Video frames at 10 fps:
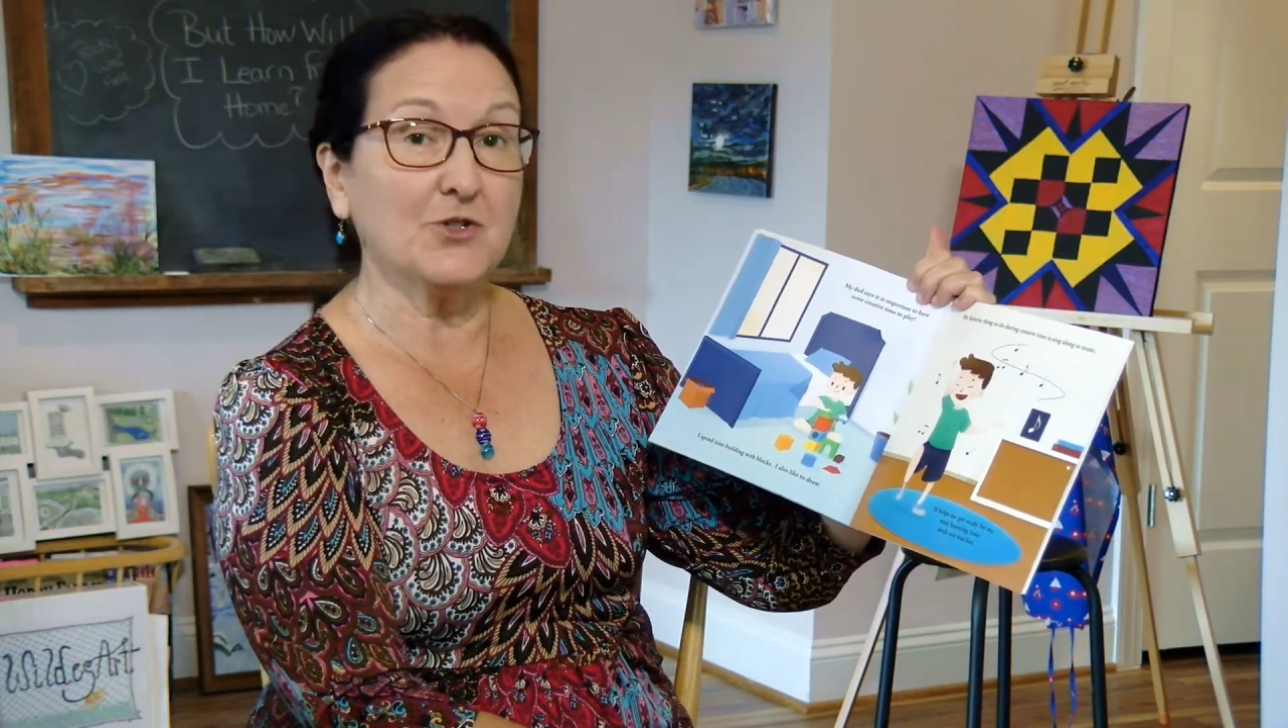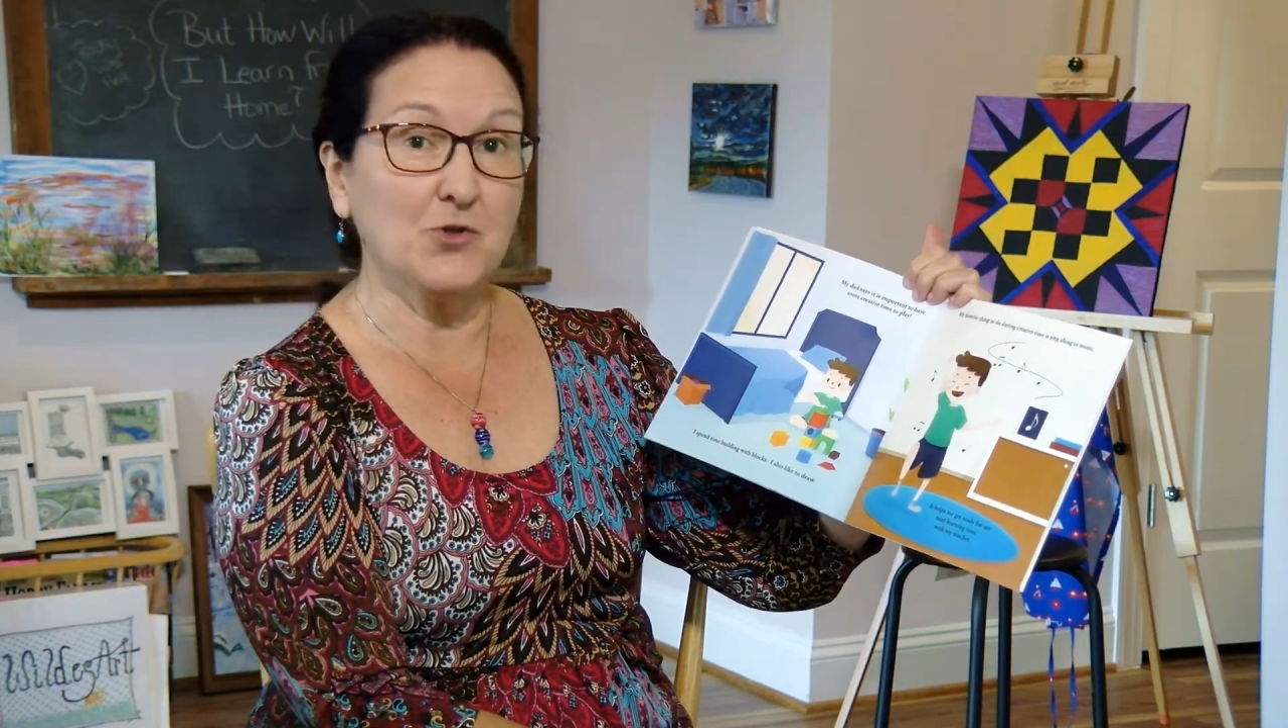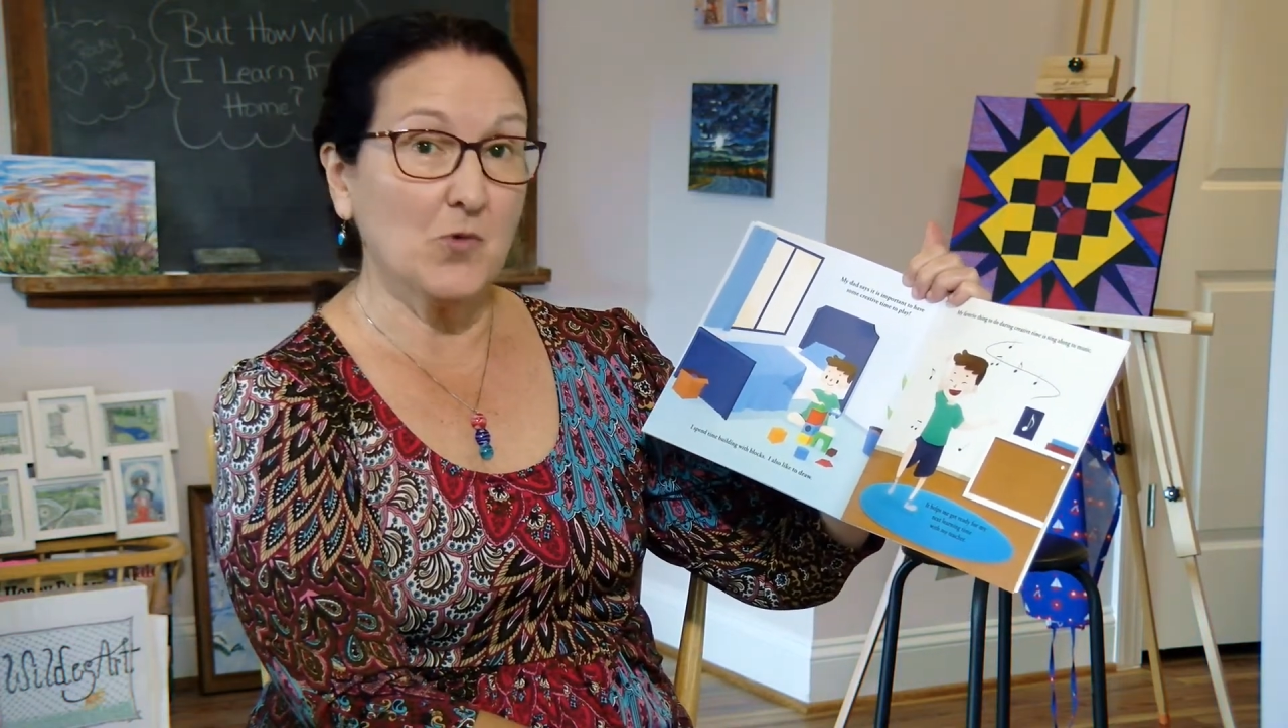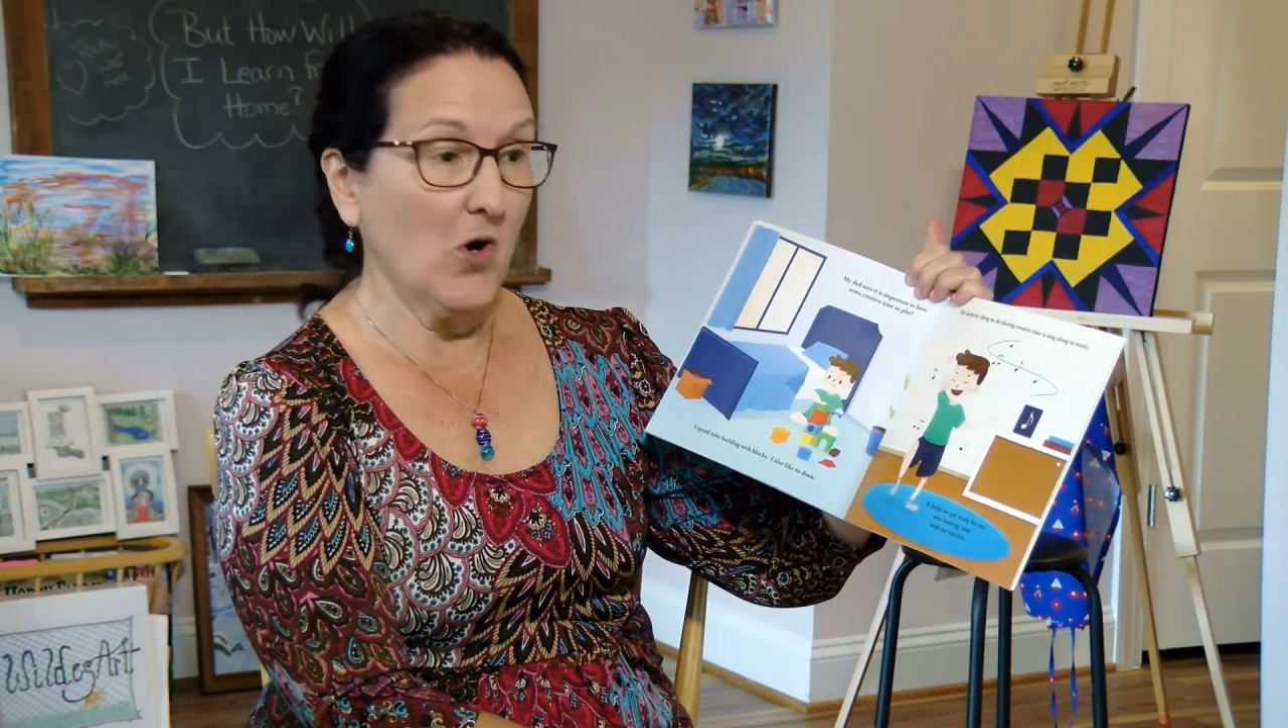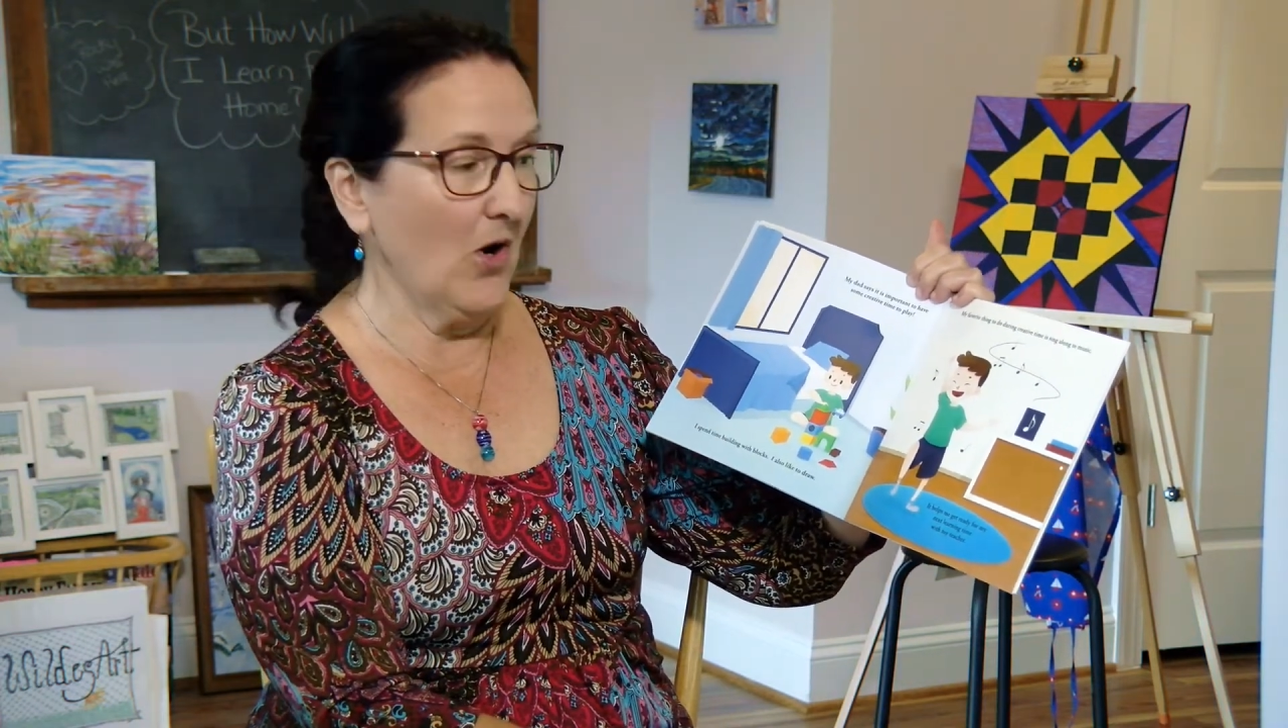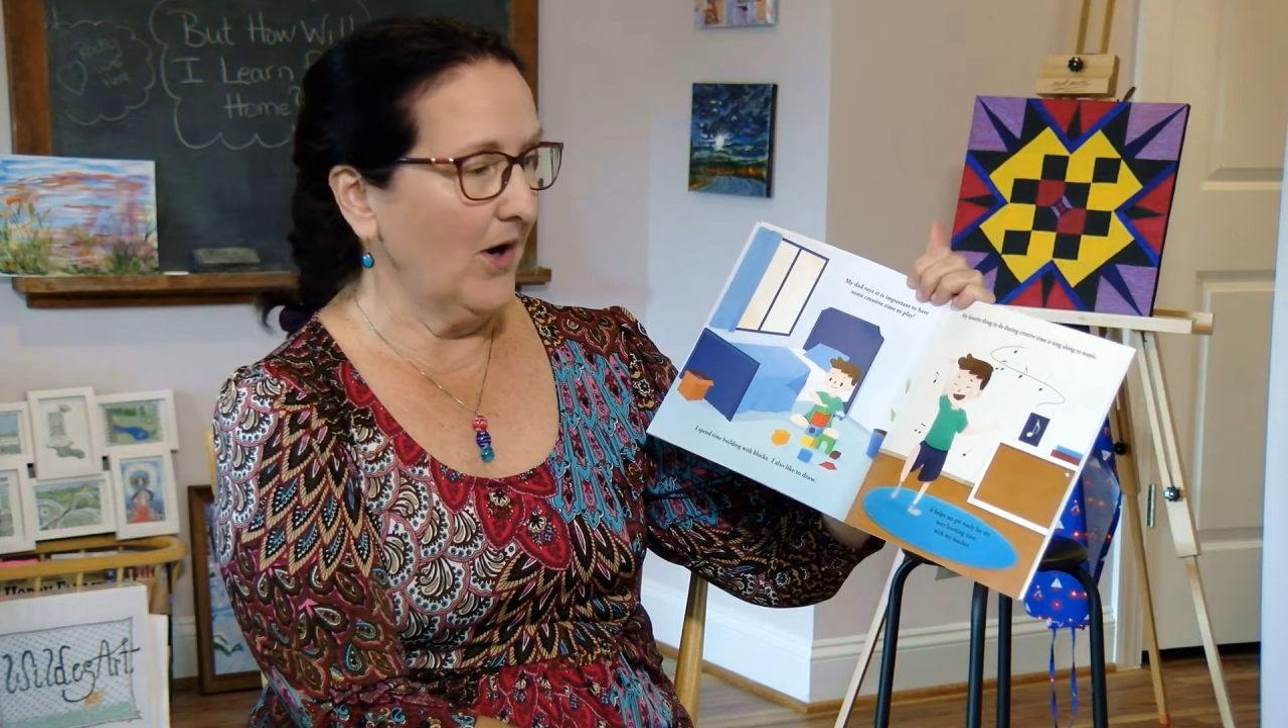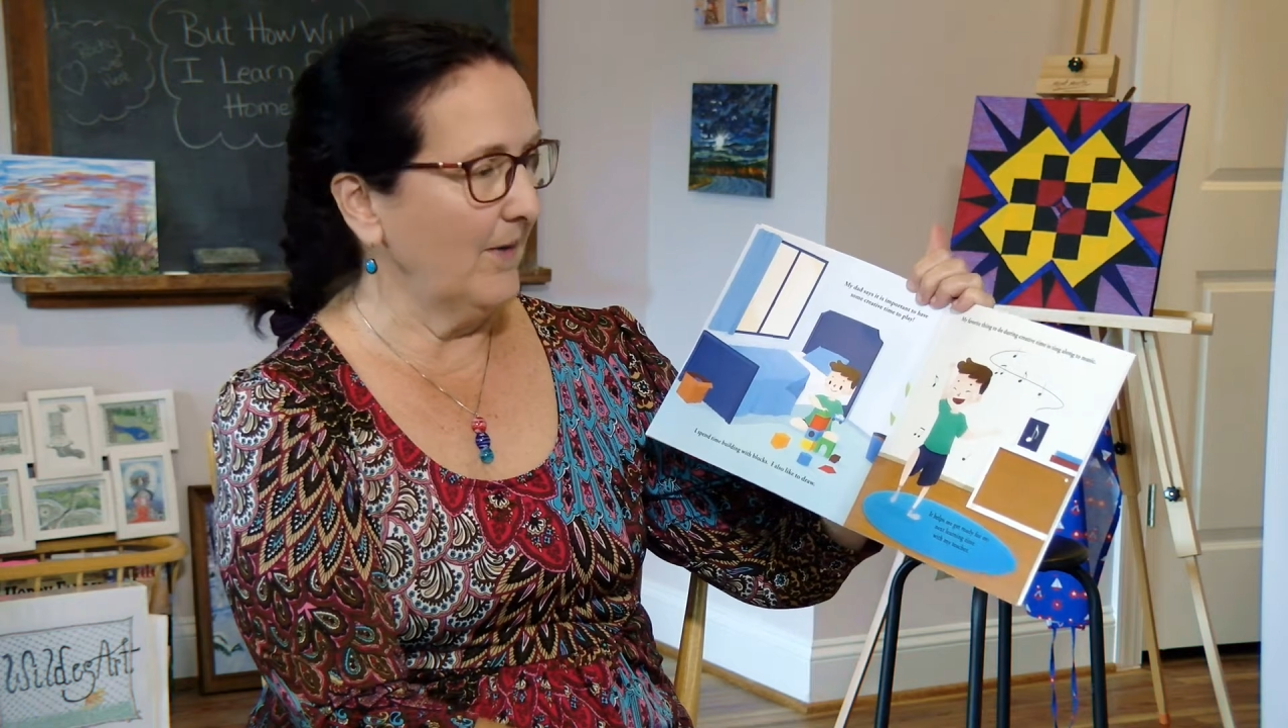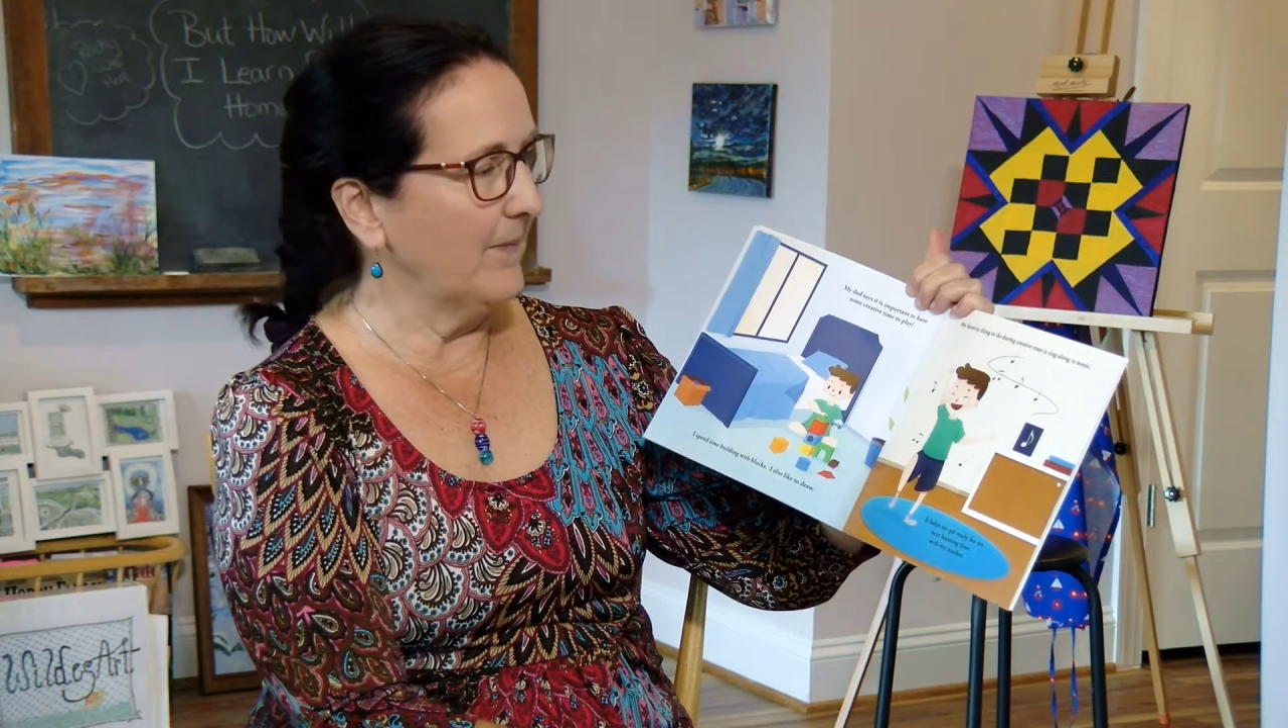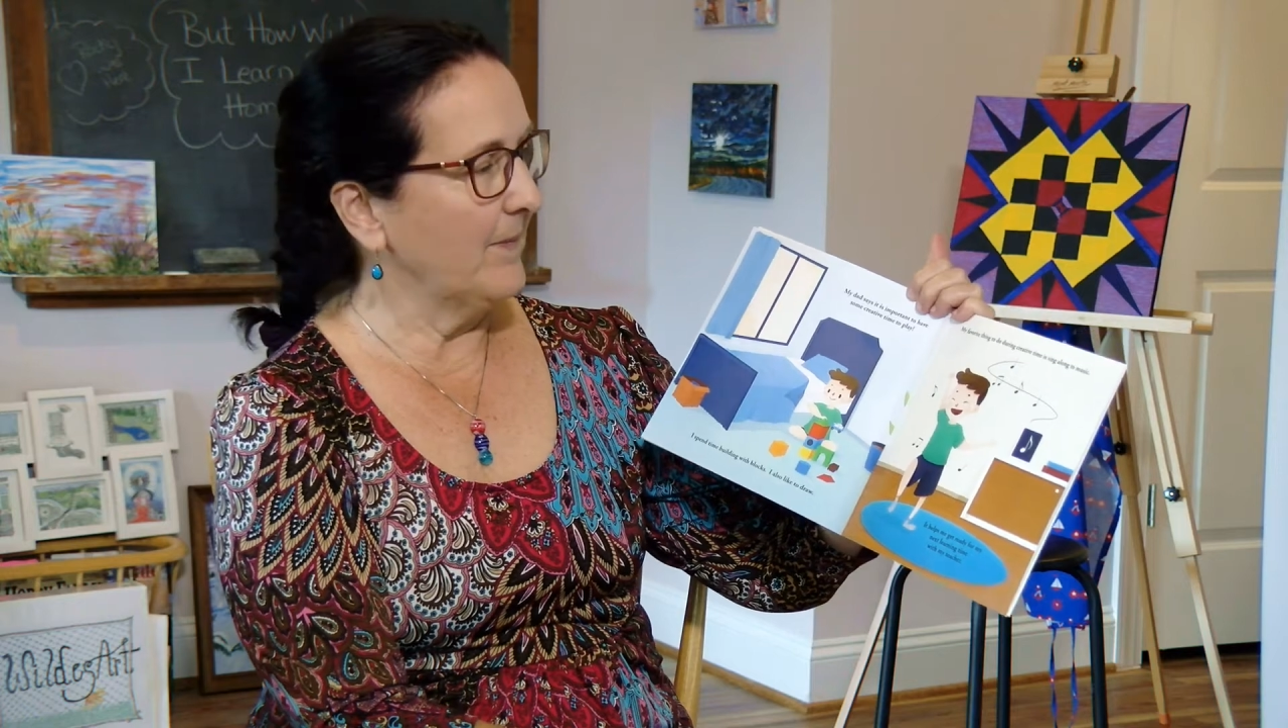to draw.